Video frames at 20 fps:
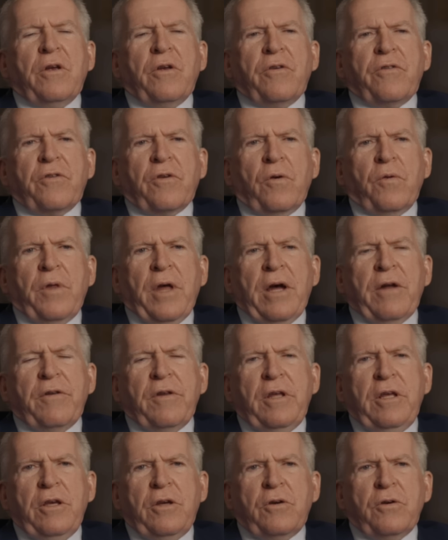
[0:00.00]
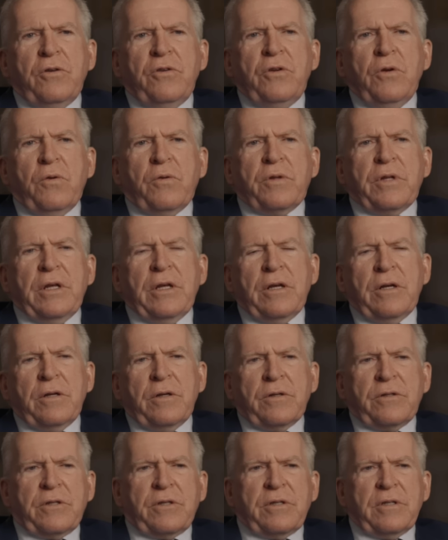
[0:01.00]
so that he could do
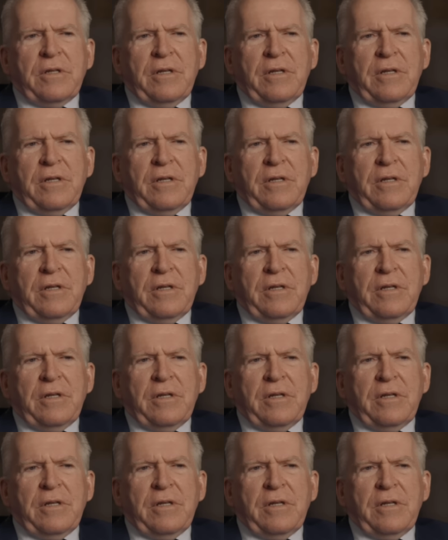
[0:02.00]
things